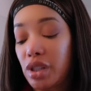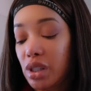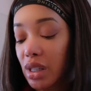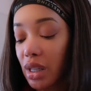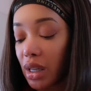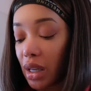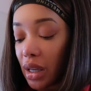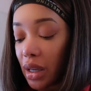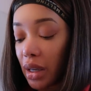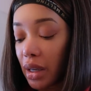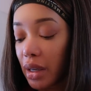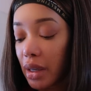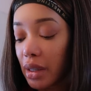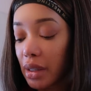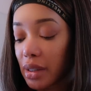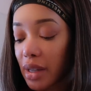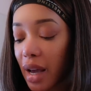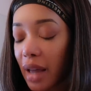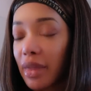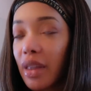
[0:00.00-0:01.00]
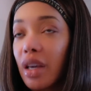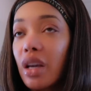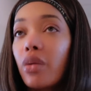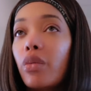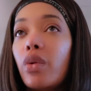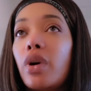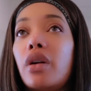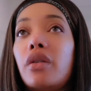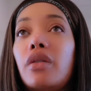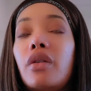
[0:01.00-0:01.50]
she is. I think
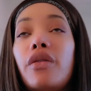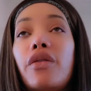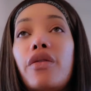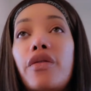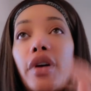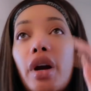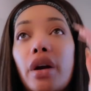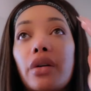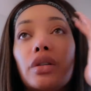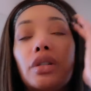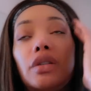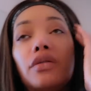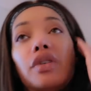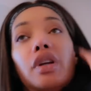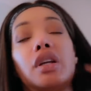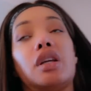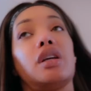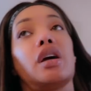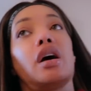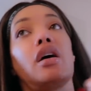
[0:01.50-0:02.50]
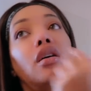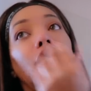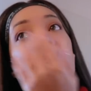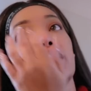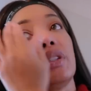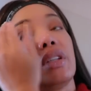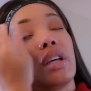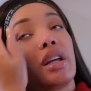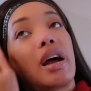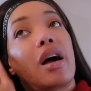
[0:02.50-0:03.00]
one of the first
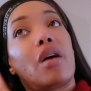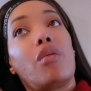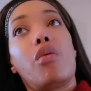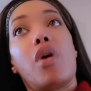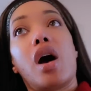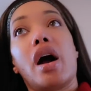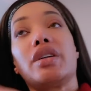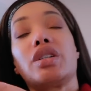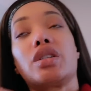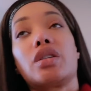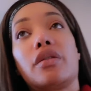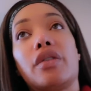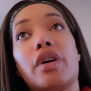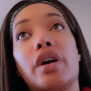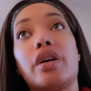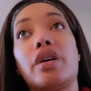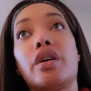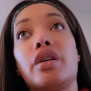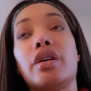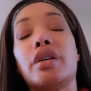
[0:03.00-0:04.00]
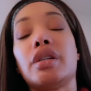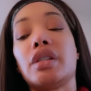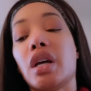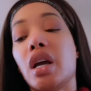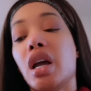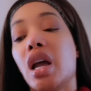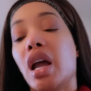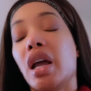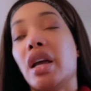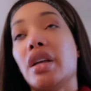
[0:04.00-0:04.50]
videos that I watched of hers
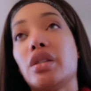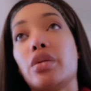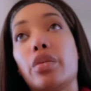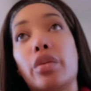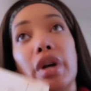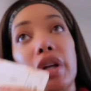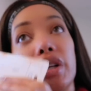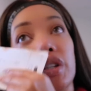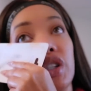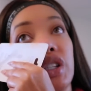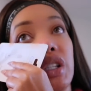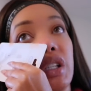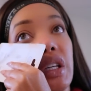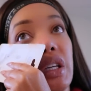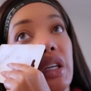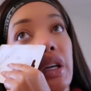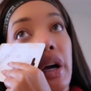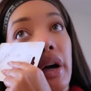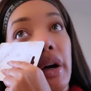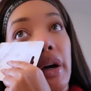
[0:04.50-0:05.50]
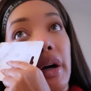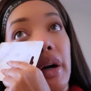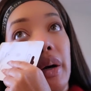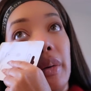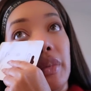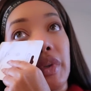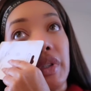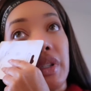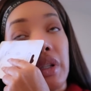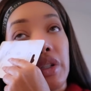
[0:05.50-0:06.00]
is when she
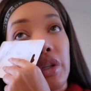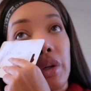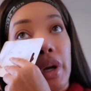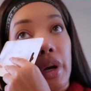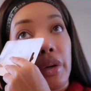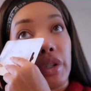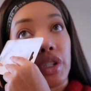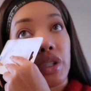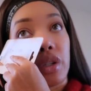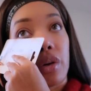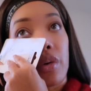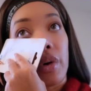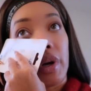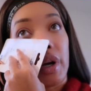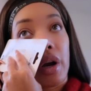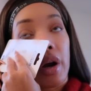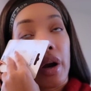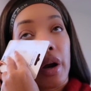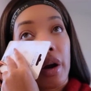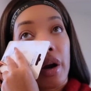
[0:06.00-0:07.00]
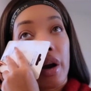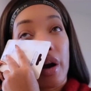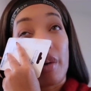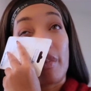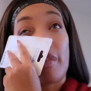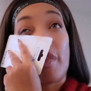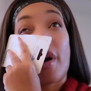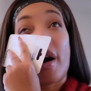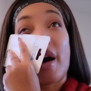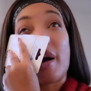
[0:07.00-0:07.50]
um was, you know, showing her
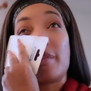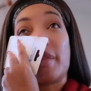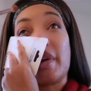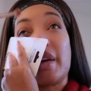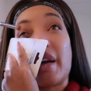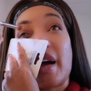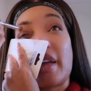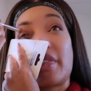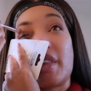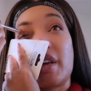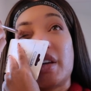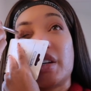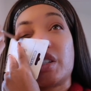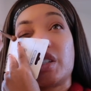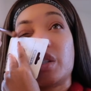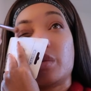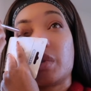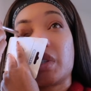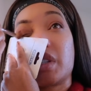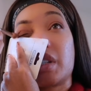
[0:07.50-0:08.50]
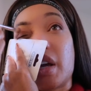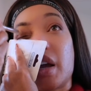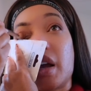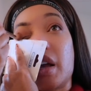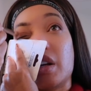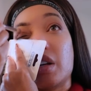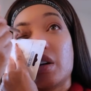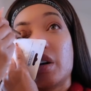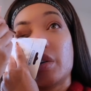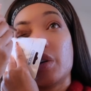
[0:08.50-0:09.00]
apartment. I think she was
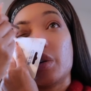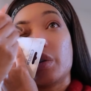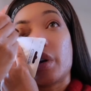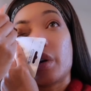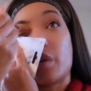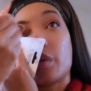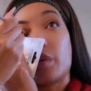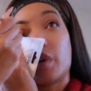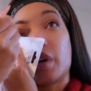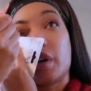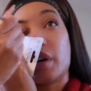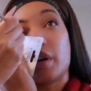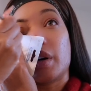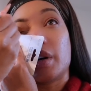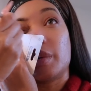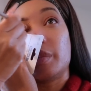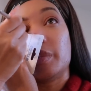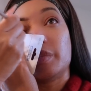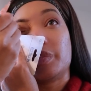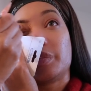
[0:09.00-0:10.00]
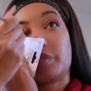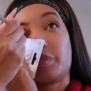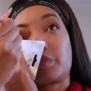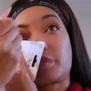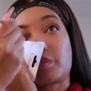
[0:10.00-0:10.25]
saying, uh, you know, um